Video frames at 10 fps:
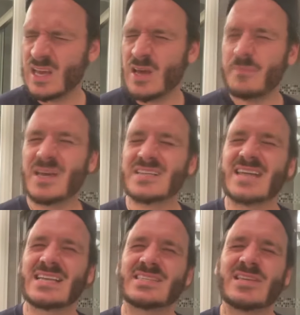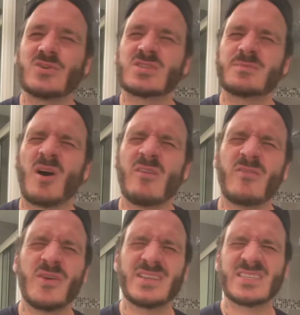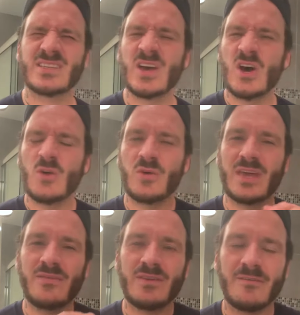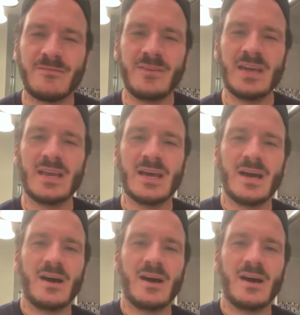Because that still, small voice will give you the feet